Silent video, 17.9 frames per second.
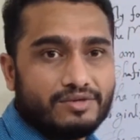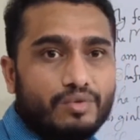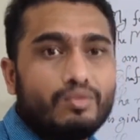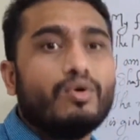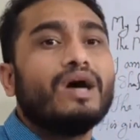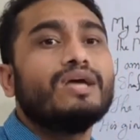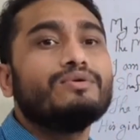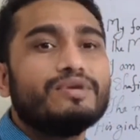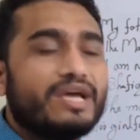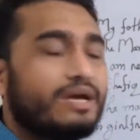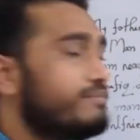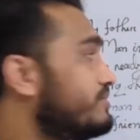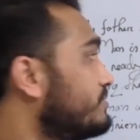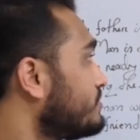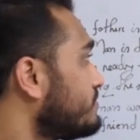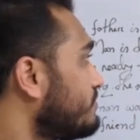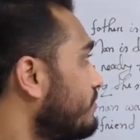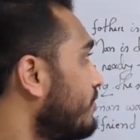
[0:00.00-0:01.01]
So why we have
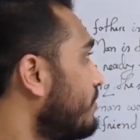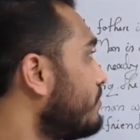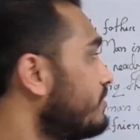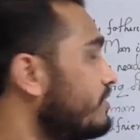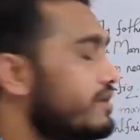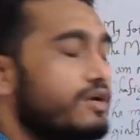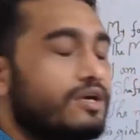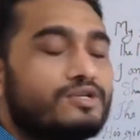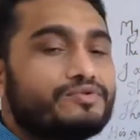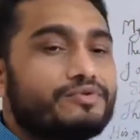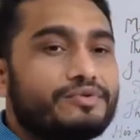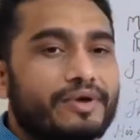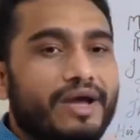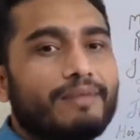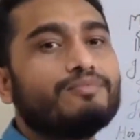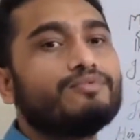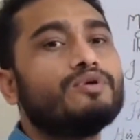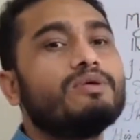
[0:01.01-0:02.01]
used for? So
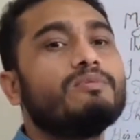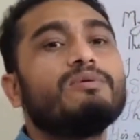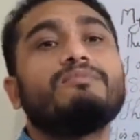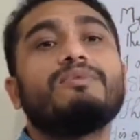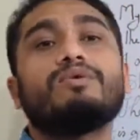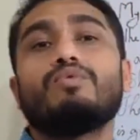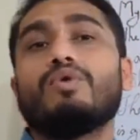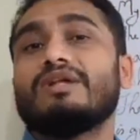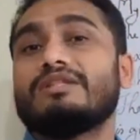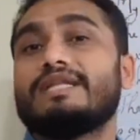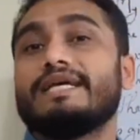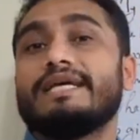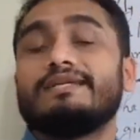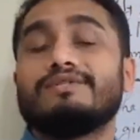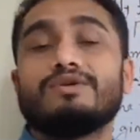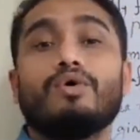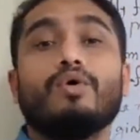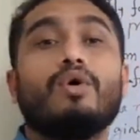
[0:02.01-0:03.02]
you have to remember one
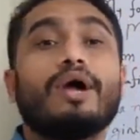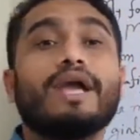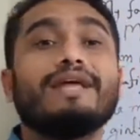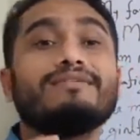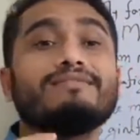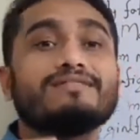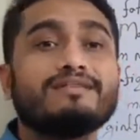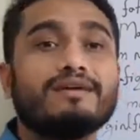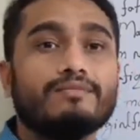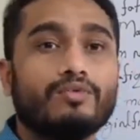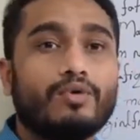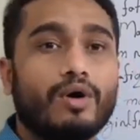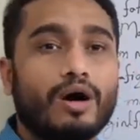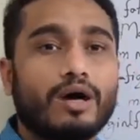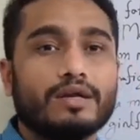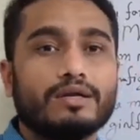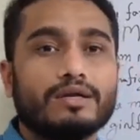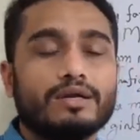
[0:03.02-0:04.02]
thing. So
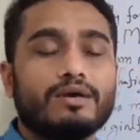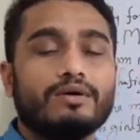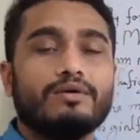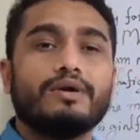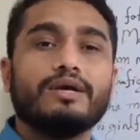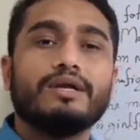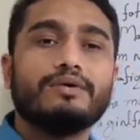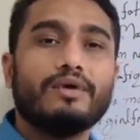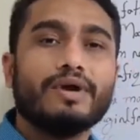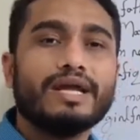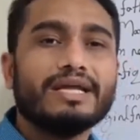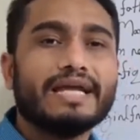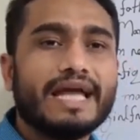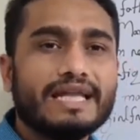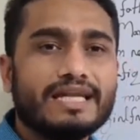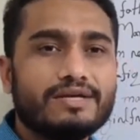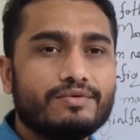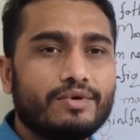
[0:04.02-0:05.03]
when
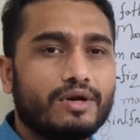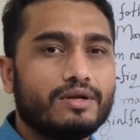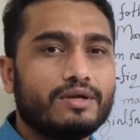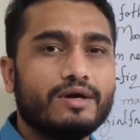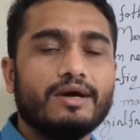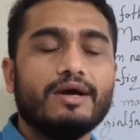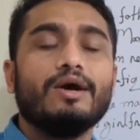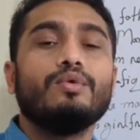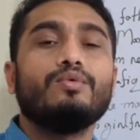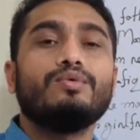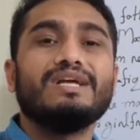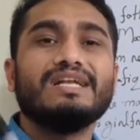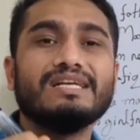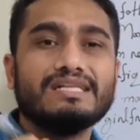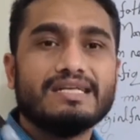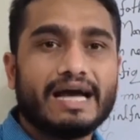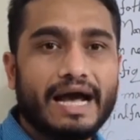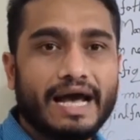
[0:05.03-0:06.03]
anyone
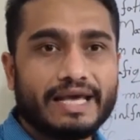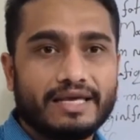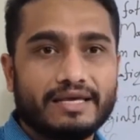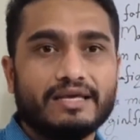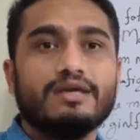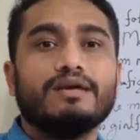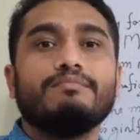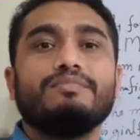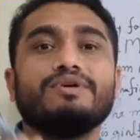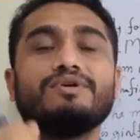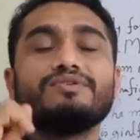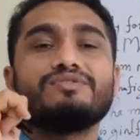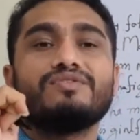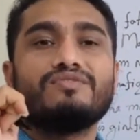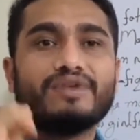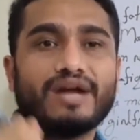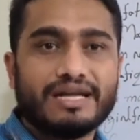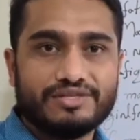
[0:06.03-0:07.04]
will die
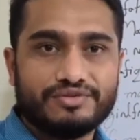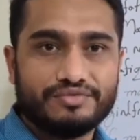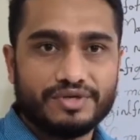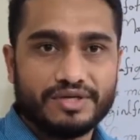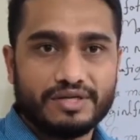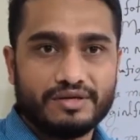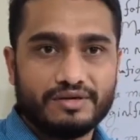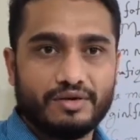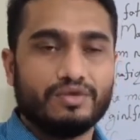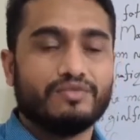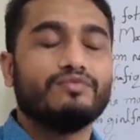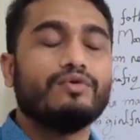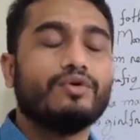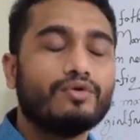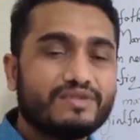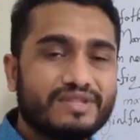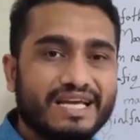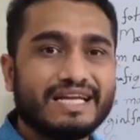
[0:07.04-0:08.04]
because of country or
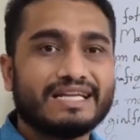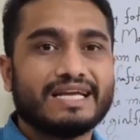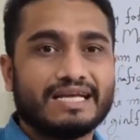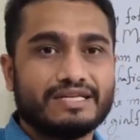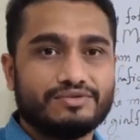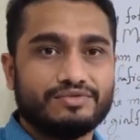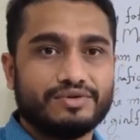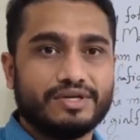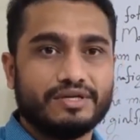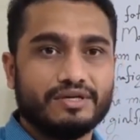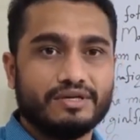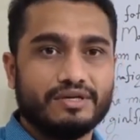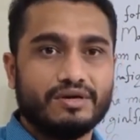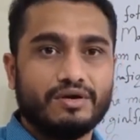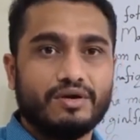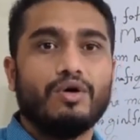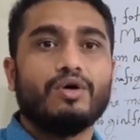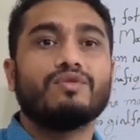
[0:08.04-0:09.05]
for their country
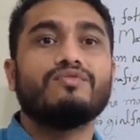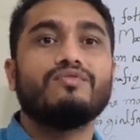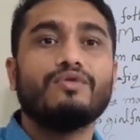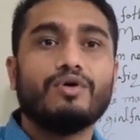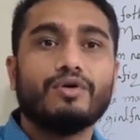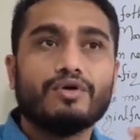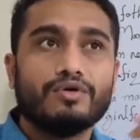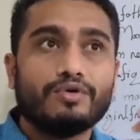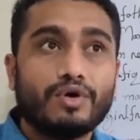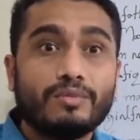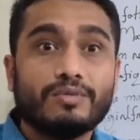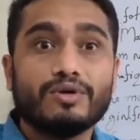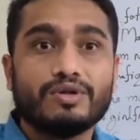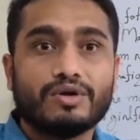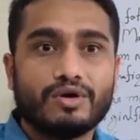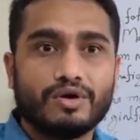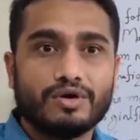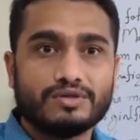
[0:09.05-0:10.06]
or for
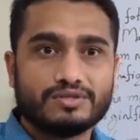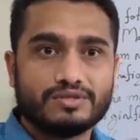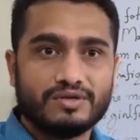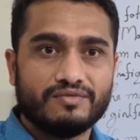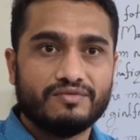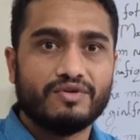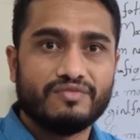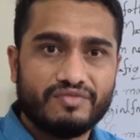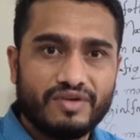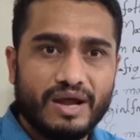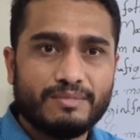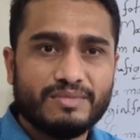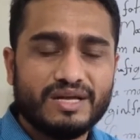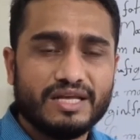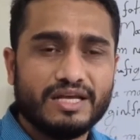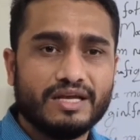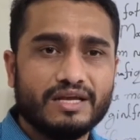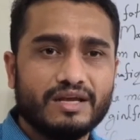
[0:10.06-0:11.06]
noble cause, for
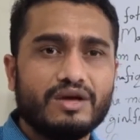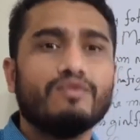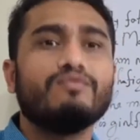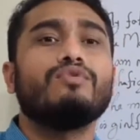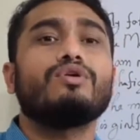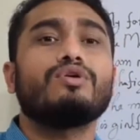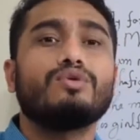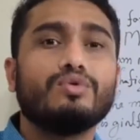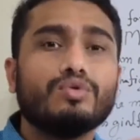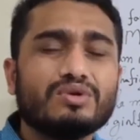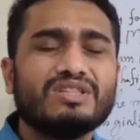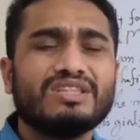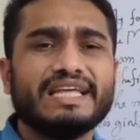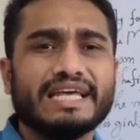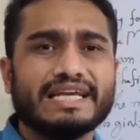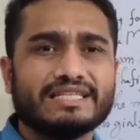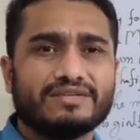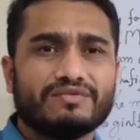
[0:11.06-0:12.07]
family, for good
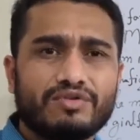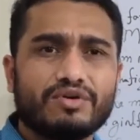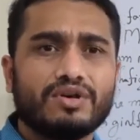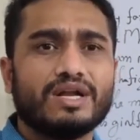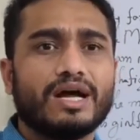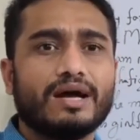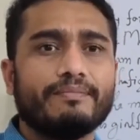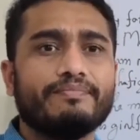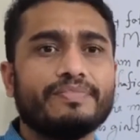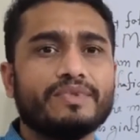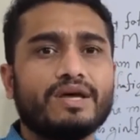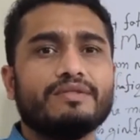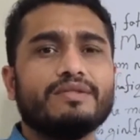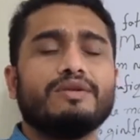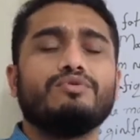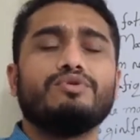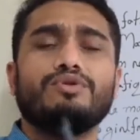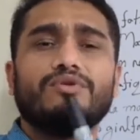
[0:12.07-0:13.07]
things, for love,
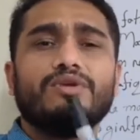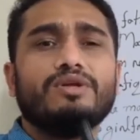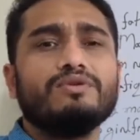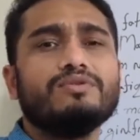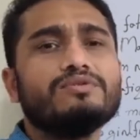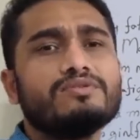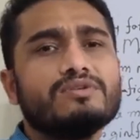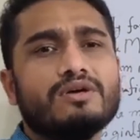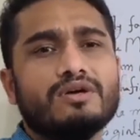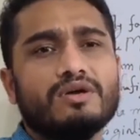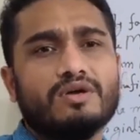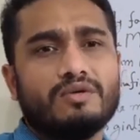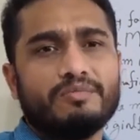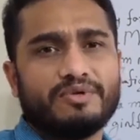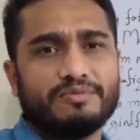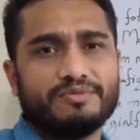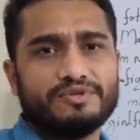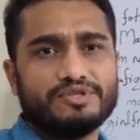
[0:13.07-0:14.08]
then we will use
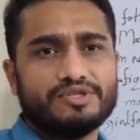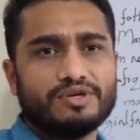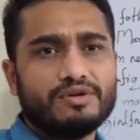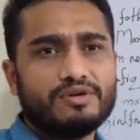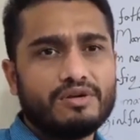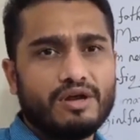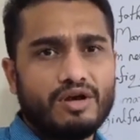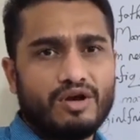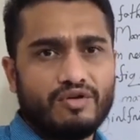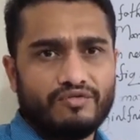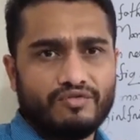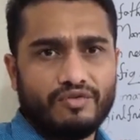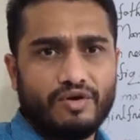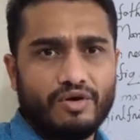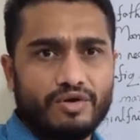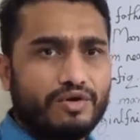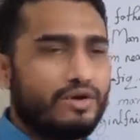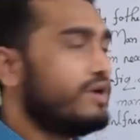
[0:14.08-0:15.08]
preposition
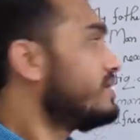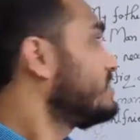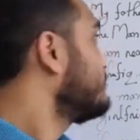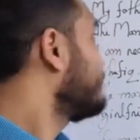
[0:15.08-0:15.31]
for.